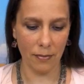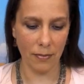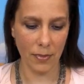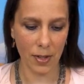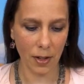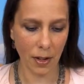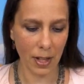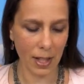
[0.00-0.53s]

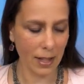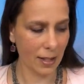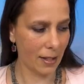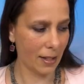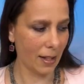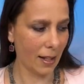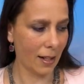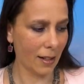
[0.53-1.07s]
So
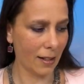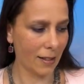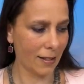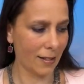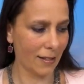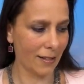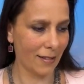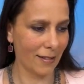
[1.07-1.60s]
it's
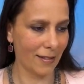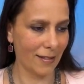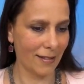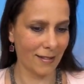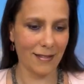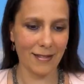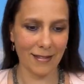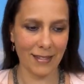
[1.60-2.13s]

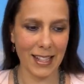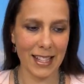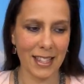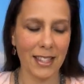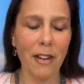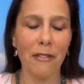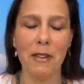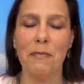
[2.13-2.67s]

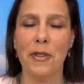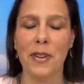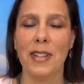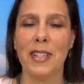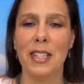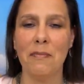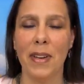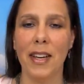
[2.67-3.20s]
so
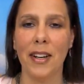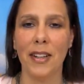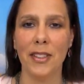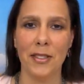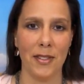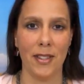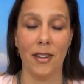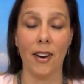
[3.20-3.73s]
important to be on
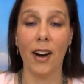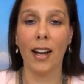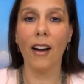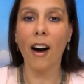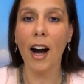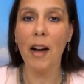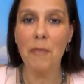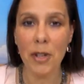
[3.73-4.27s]
your side.
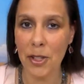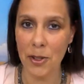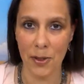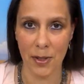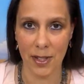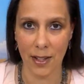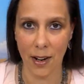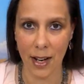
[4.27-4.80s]
I'm on your
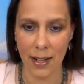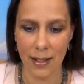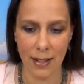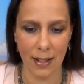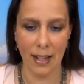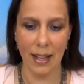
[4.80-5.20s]
side.